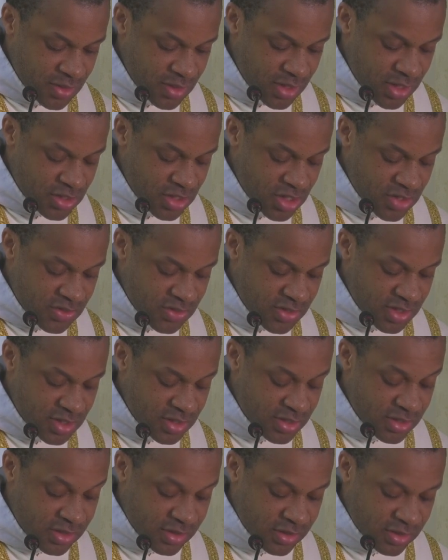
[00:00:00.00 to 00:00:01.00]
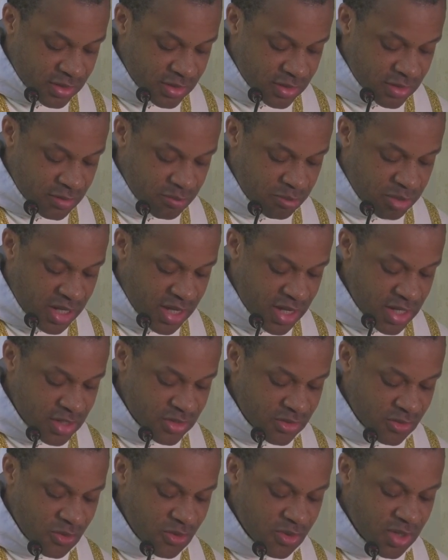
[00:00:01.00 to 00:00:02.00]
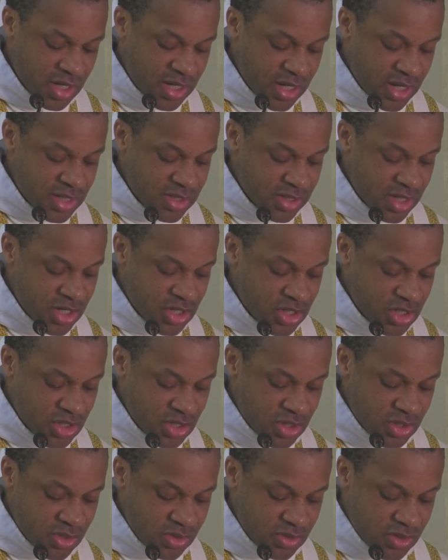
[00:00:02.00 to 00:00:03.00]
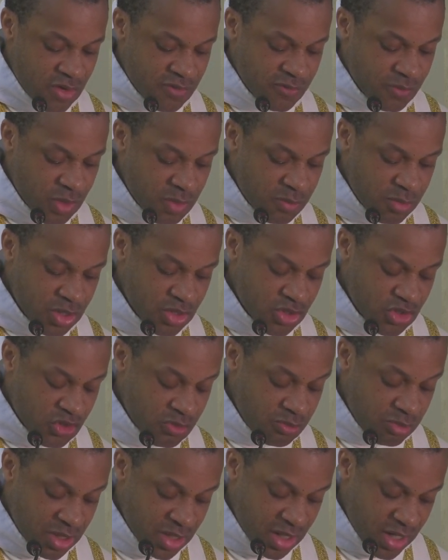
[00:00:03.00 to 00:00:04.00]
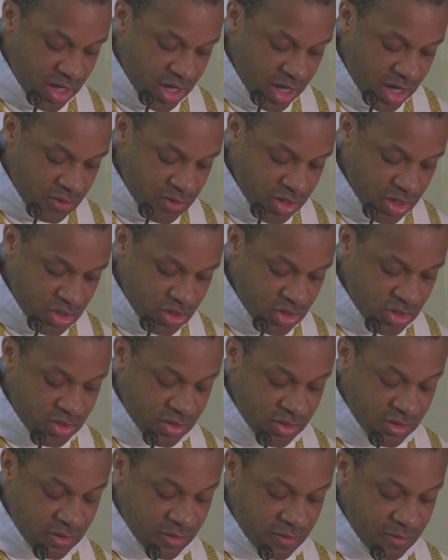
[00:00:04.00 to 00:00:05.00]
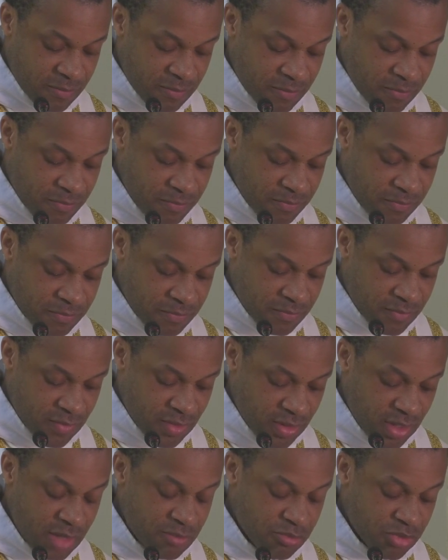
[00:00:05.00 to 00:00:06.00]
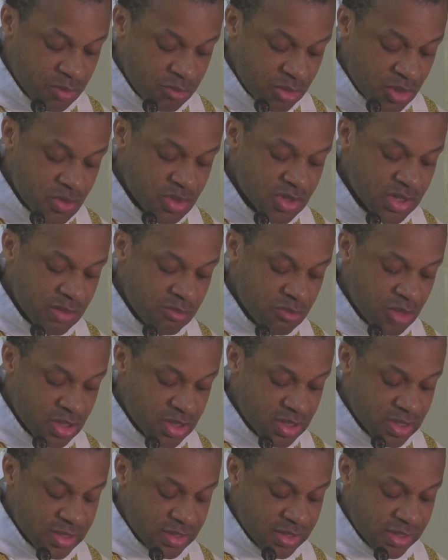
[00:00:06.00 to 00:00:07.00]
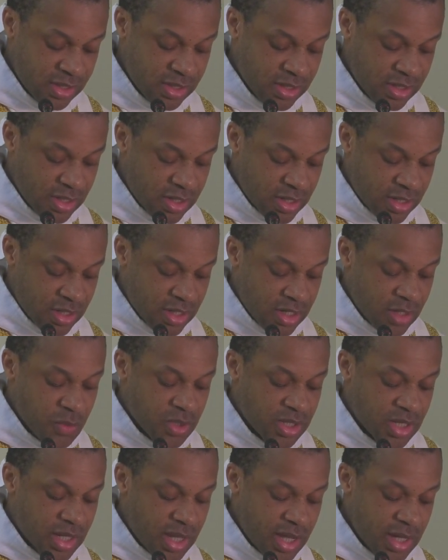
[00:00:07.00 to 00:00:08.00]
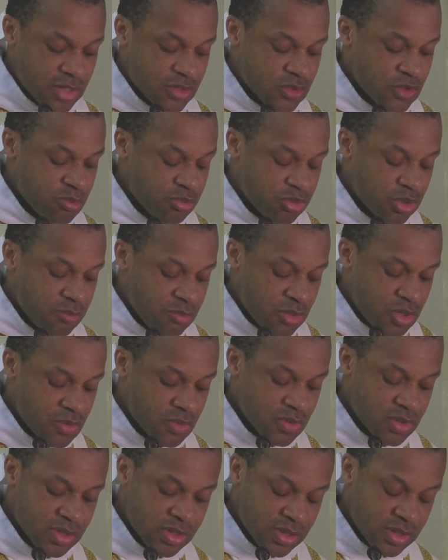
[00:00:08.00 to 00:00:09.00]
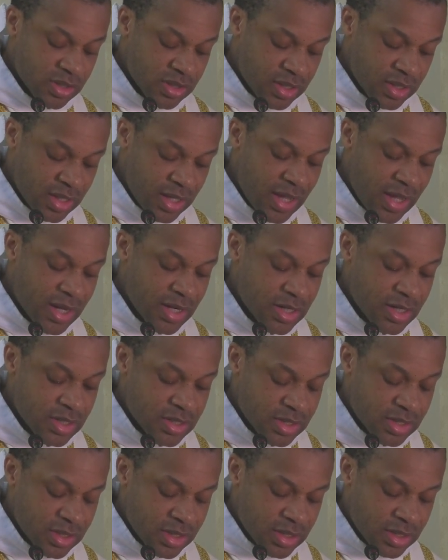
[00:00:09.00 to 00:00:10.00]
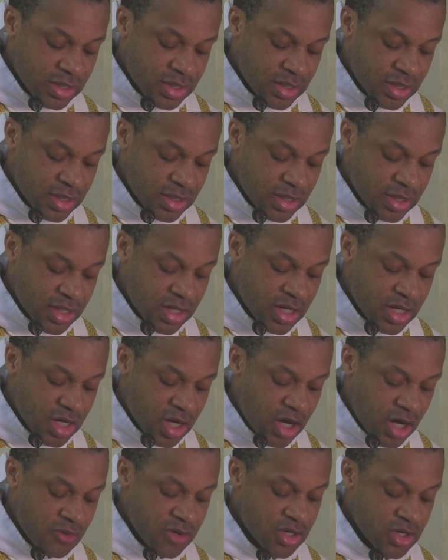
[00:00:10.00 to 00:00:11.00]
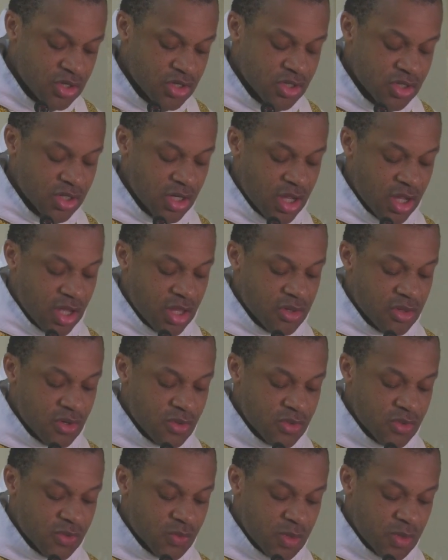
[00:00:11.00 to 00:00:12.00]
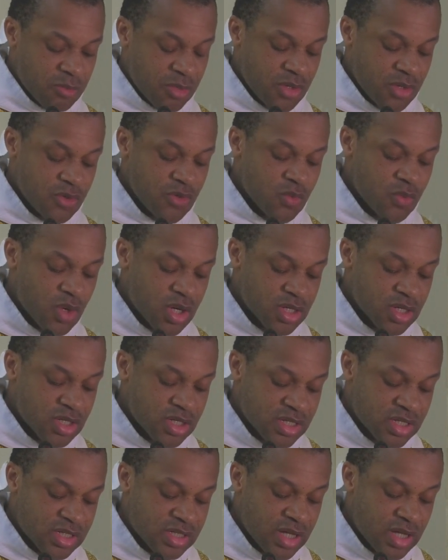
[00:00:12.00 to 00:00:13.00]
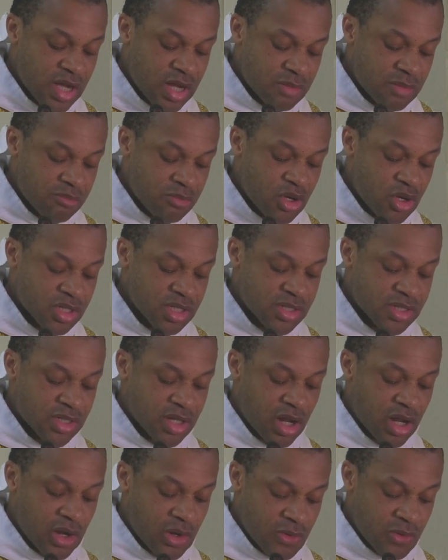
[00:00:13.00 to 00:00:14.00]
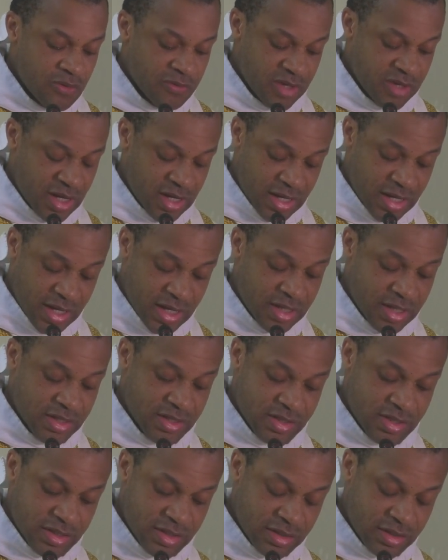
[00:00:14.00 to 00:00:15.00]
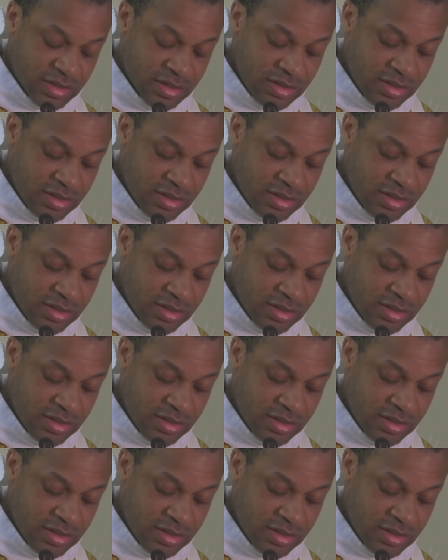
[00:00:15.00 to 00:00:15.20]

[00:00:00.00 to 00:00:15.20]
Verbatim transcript: that just as pious organization of women should be encouraged in promoting modesty, we'd like to promote and encourage those women who want to start modest clothing lines